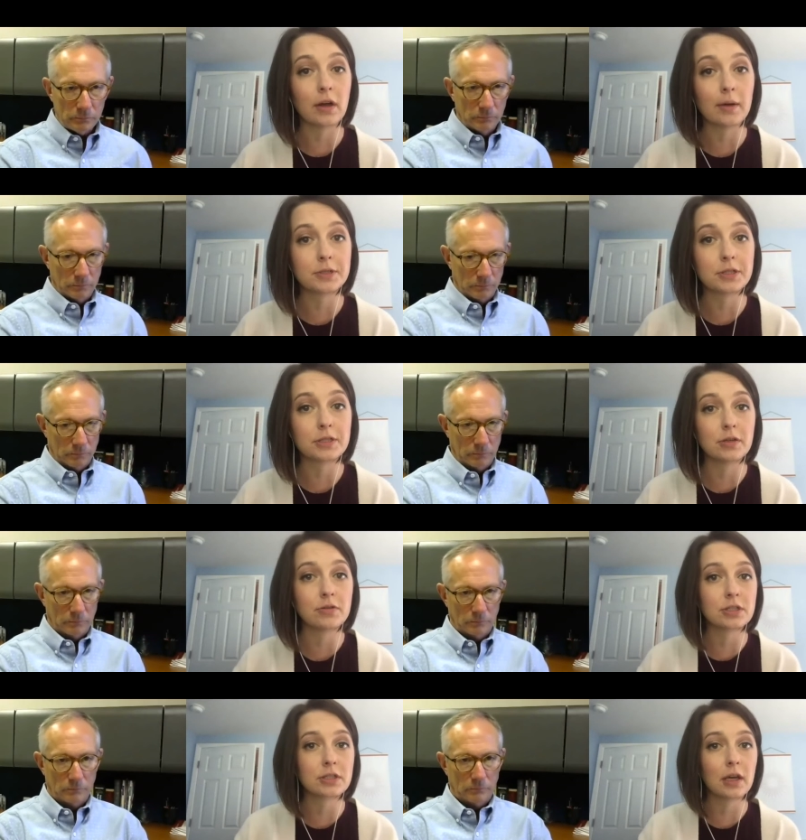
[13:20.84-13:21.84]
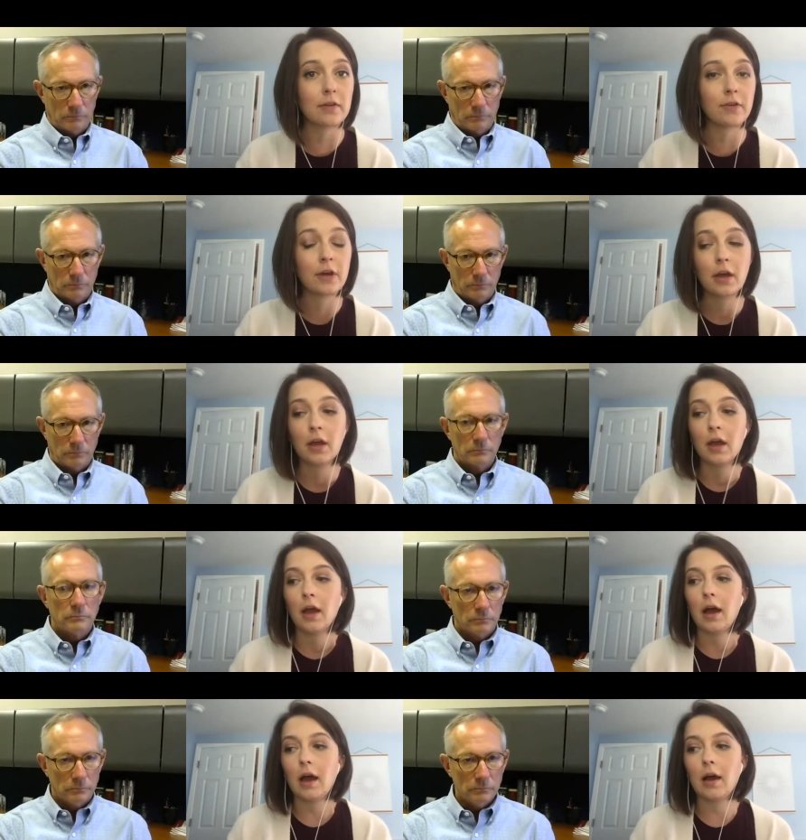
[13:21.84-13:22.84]
Speaker 1: options that you just gave.
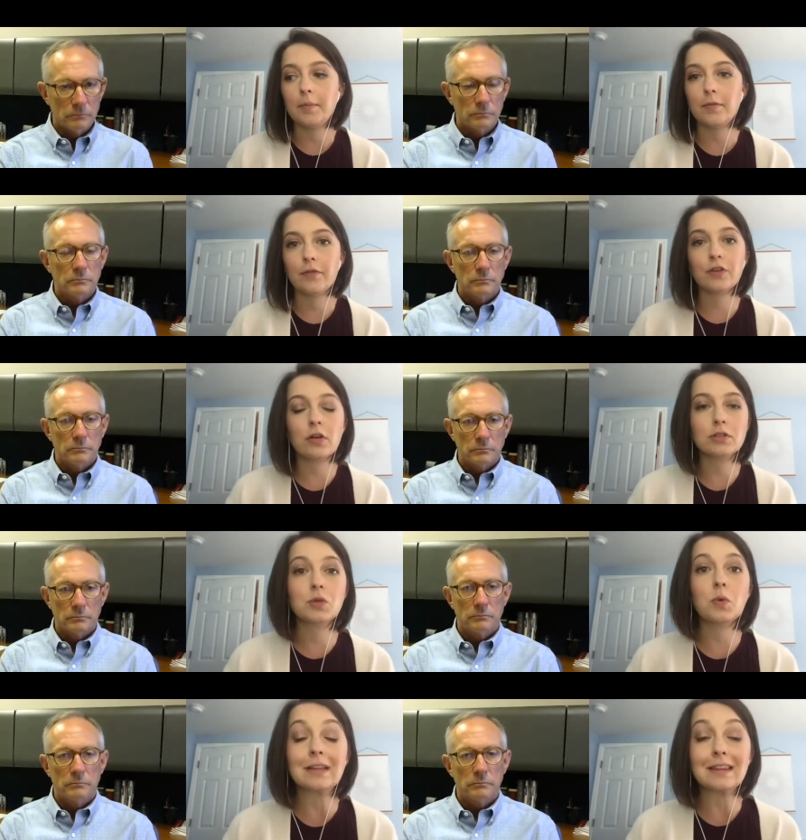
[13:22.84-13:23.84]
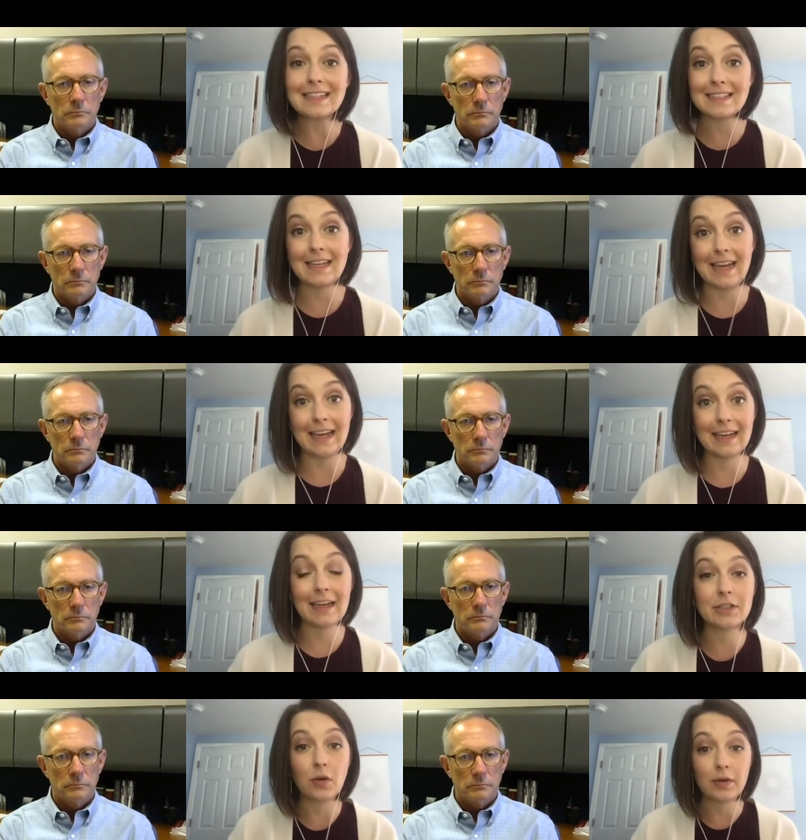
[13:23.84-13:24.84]
Mm-hmm. Um, for those who are listening
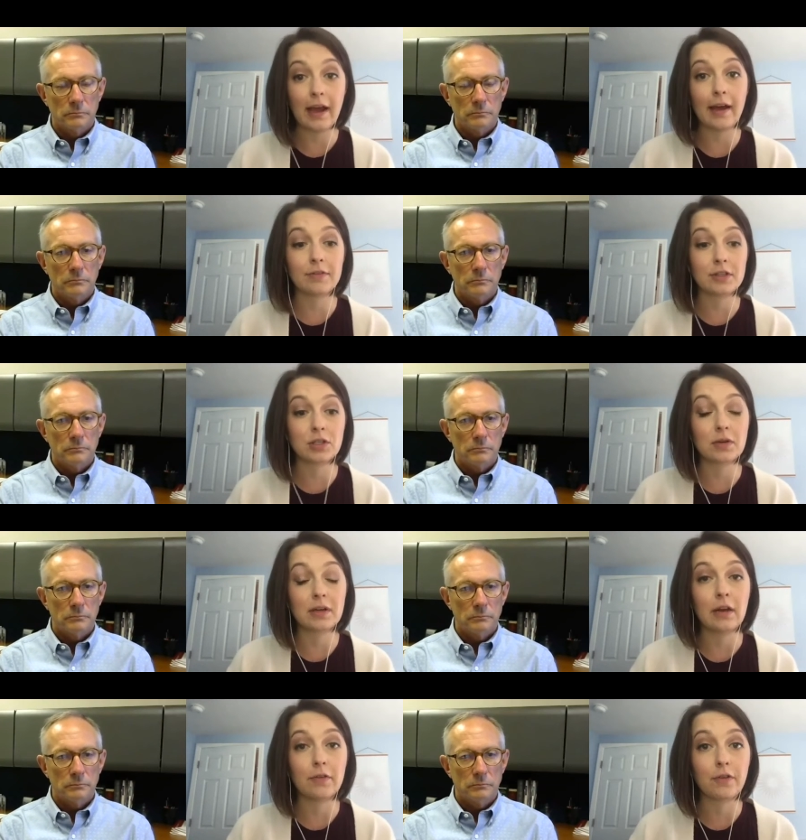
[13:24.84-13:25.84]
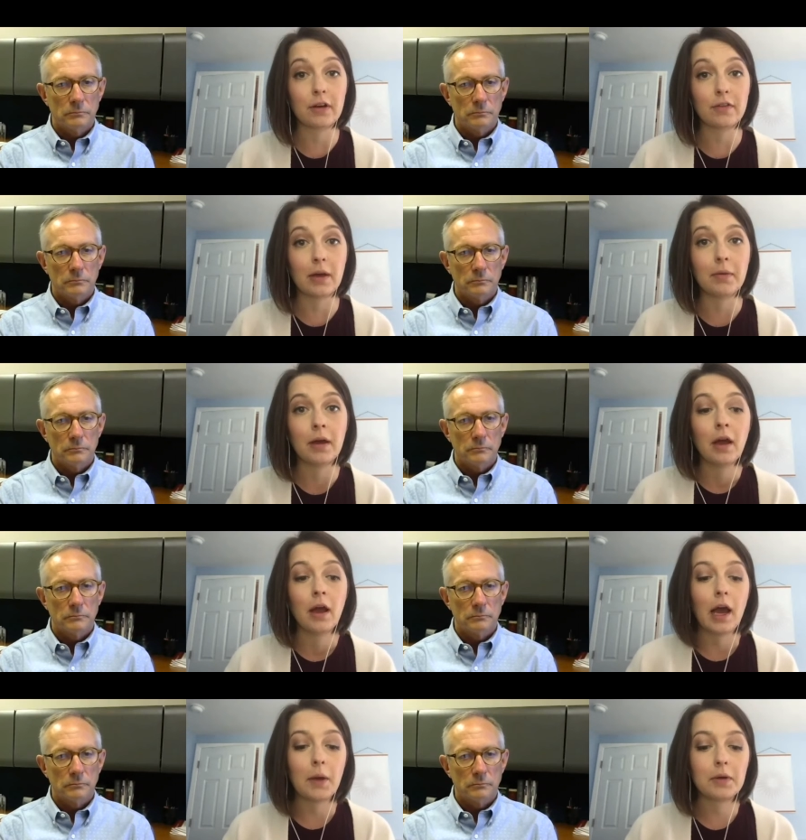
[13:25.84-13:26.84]
and don't have the screen in front of them,
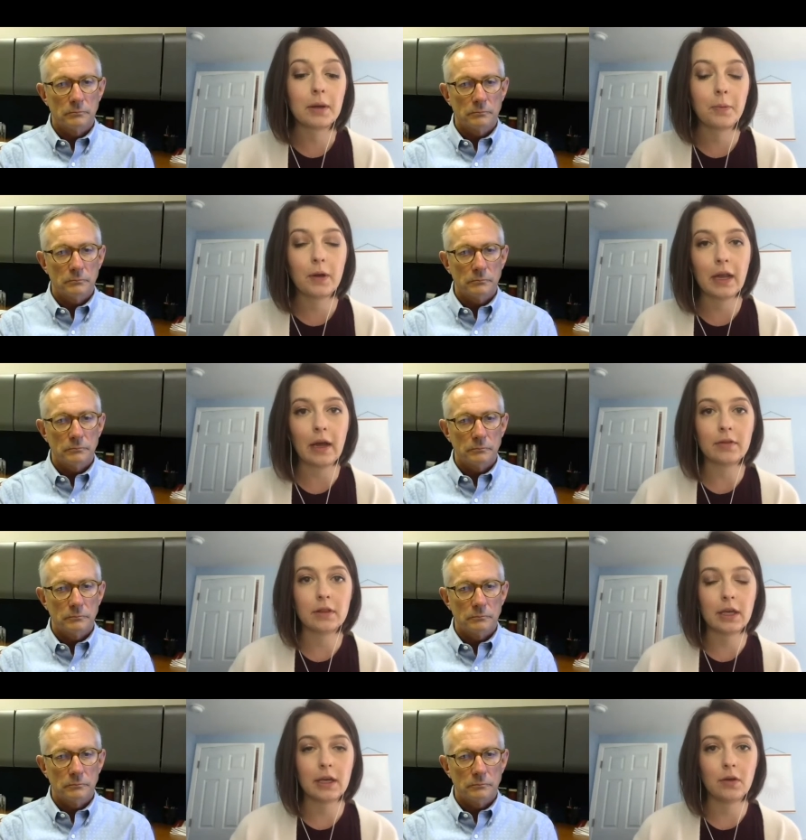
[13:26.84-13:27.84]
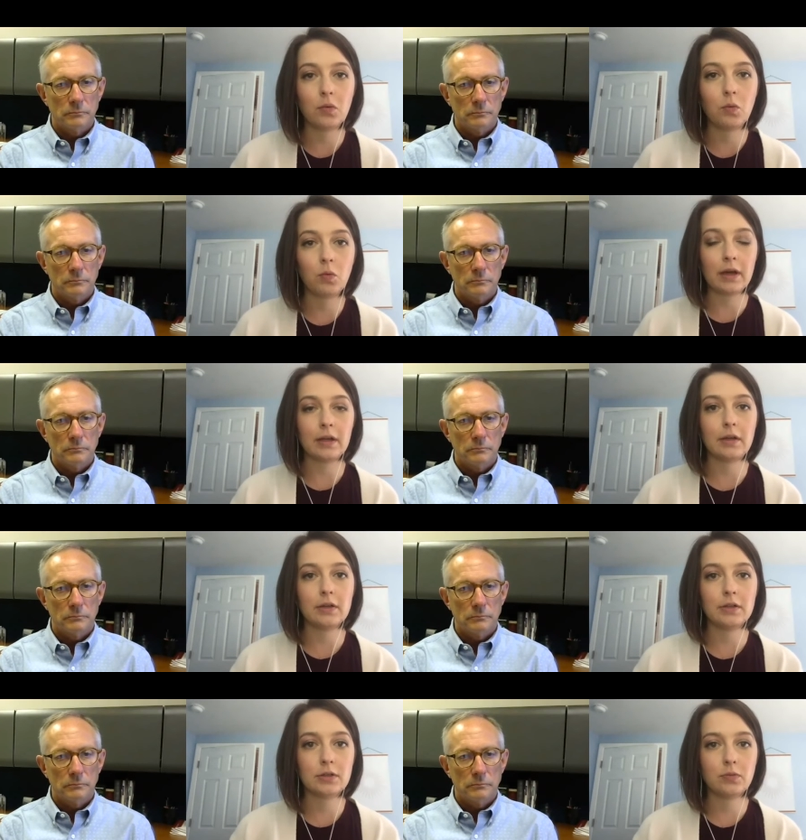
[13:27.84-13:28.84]
I want to point out that what
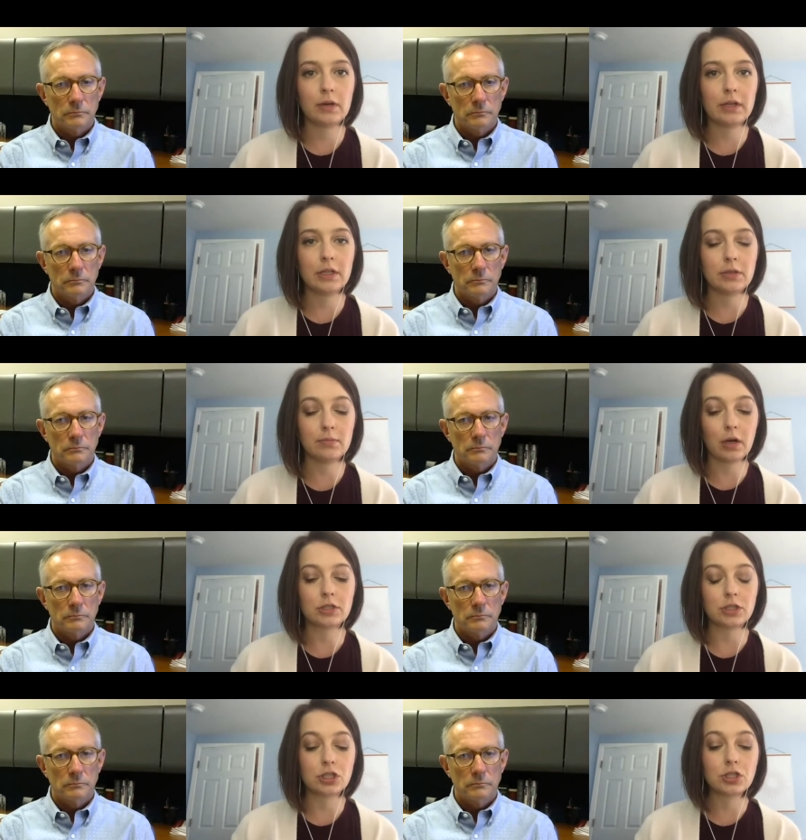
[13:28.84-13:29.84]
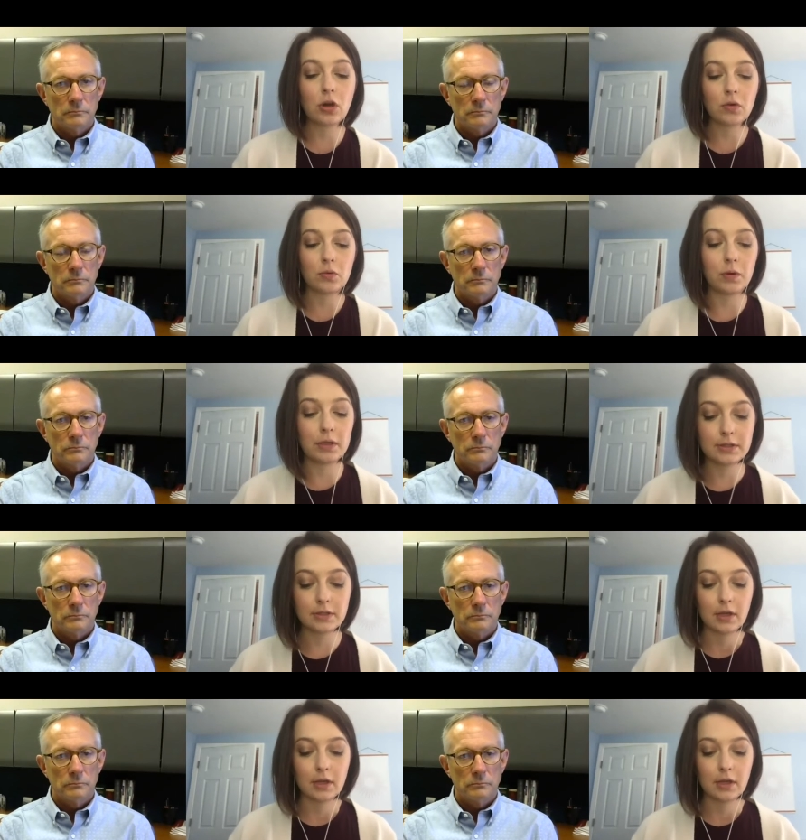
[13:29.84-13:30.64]
what Mark just showed was